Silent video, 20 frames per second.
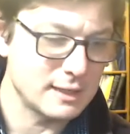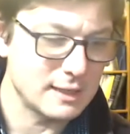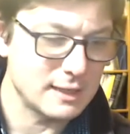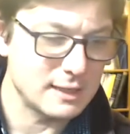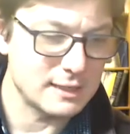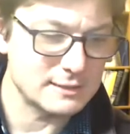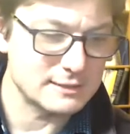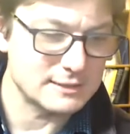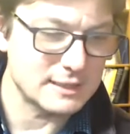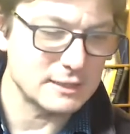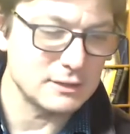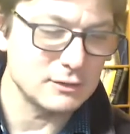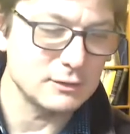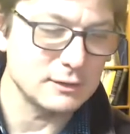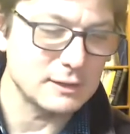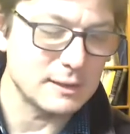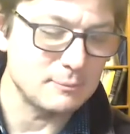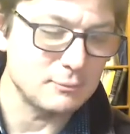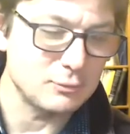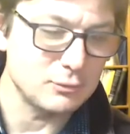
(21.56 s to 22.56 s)
And then you're
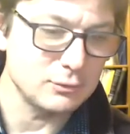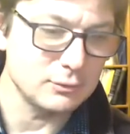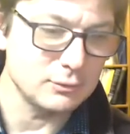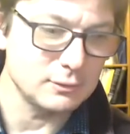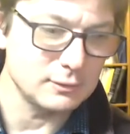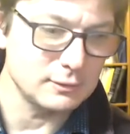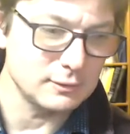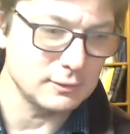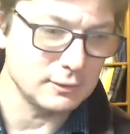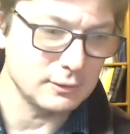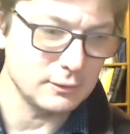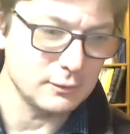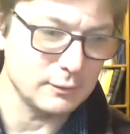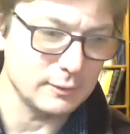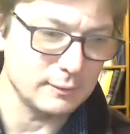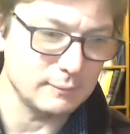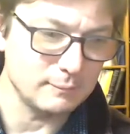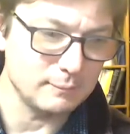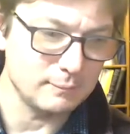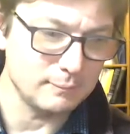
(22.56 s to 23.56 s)
gonna put your
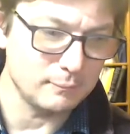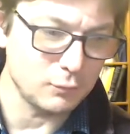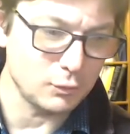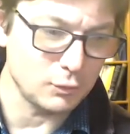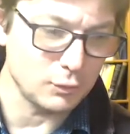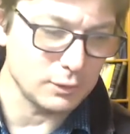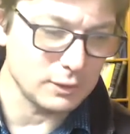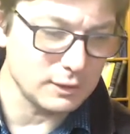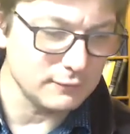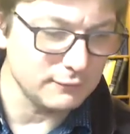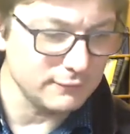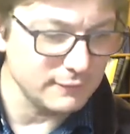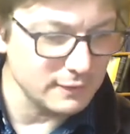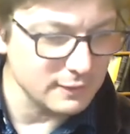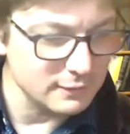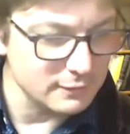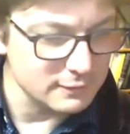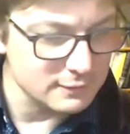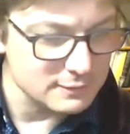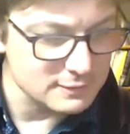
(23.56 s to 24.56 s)
pointy
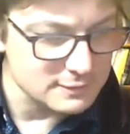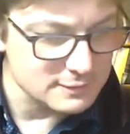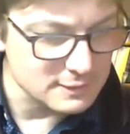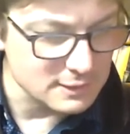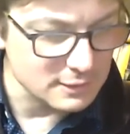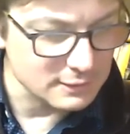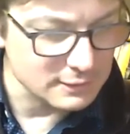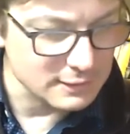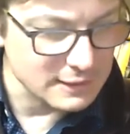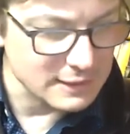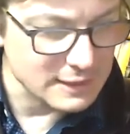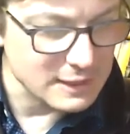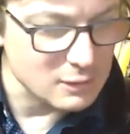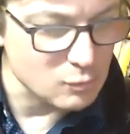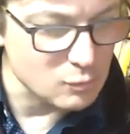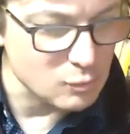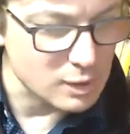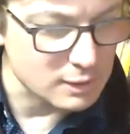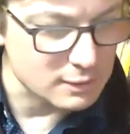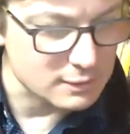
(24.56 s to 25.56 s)
fingers on
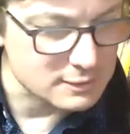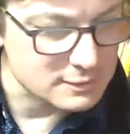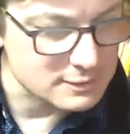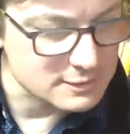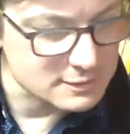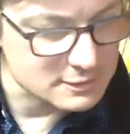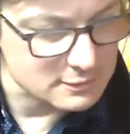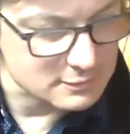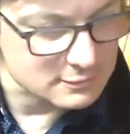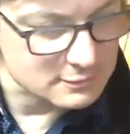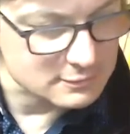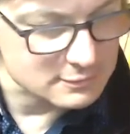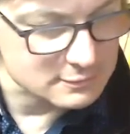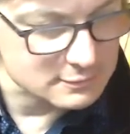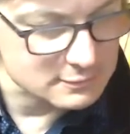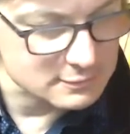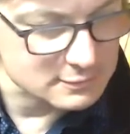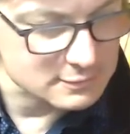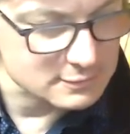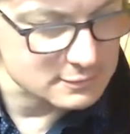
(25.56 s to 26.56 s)
E1. So
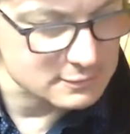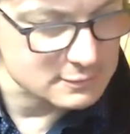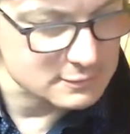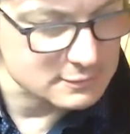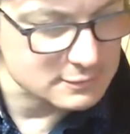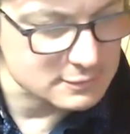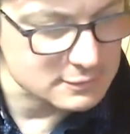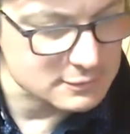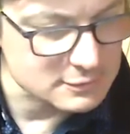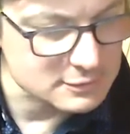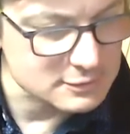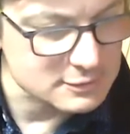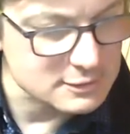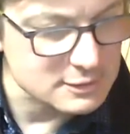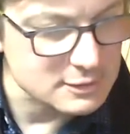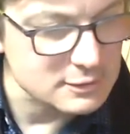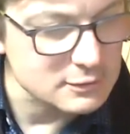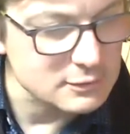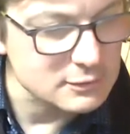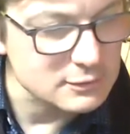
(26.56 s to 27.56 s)
the
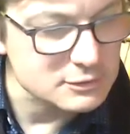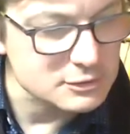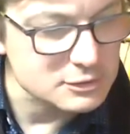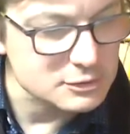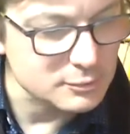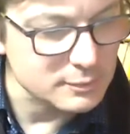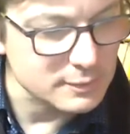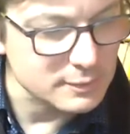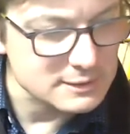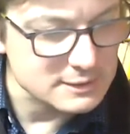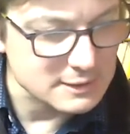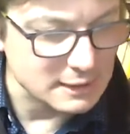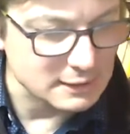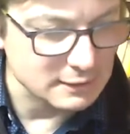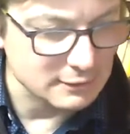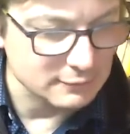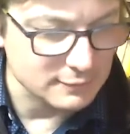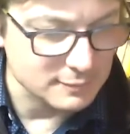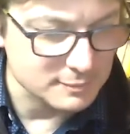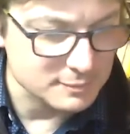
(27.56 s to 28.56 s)
second string starting
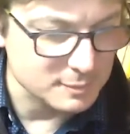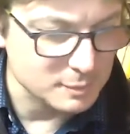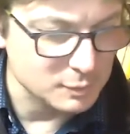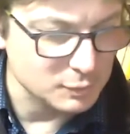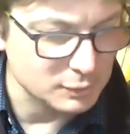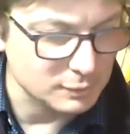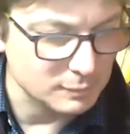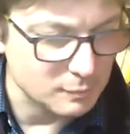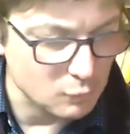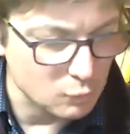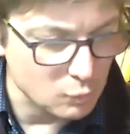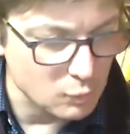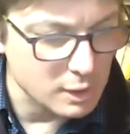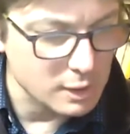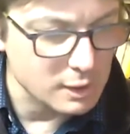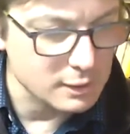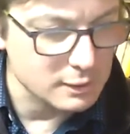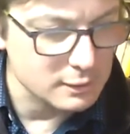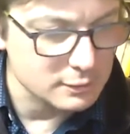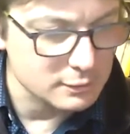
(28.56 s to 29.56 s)
from the bottom,
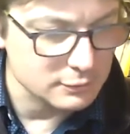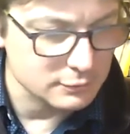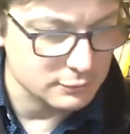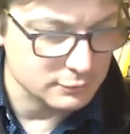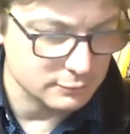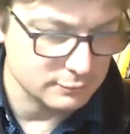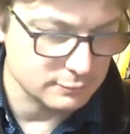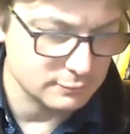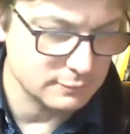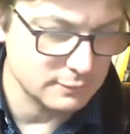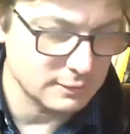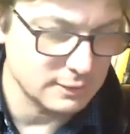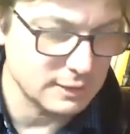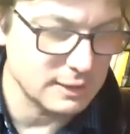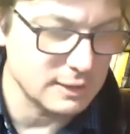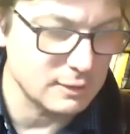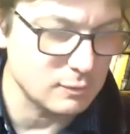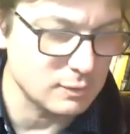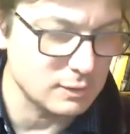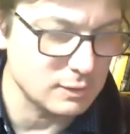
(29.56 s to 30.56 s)
1, 2,
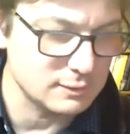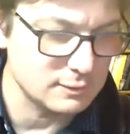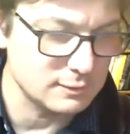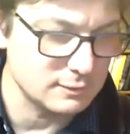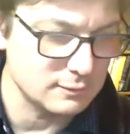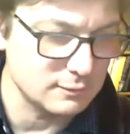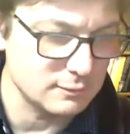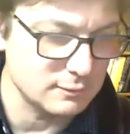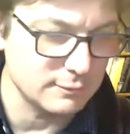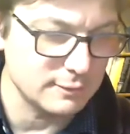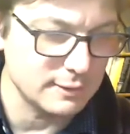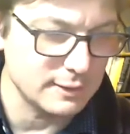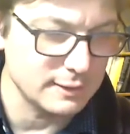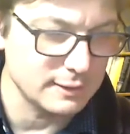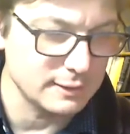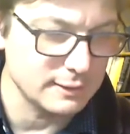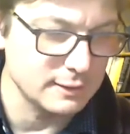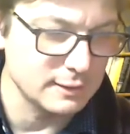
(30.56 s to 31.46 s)
E1, all right?